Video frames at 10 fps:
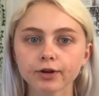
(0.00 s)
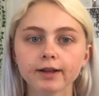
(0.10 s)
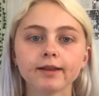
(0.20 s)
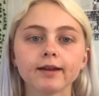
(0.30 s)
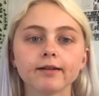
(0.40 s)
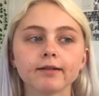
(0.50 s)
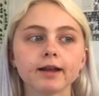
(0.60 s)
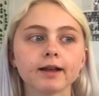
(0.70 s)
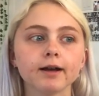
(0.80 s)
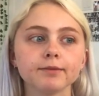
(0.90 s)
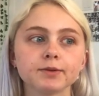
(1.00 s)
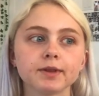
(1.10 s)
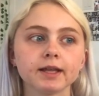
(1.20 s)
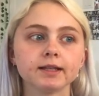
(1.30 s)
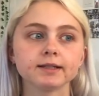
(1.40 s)
And then it comes with
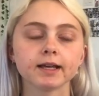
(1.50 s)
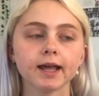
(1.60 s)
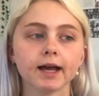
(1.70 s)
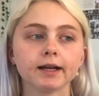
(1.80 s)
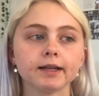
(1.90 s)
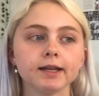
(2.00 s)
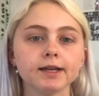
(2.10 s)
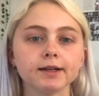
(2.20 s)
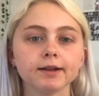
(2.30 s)
like this like acne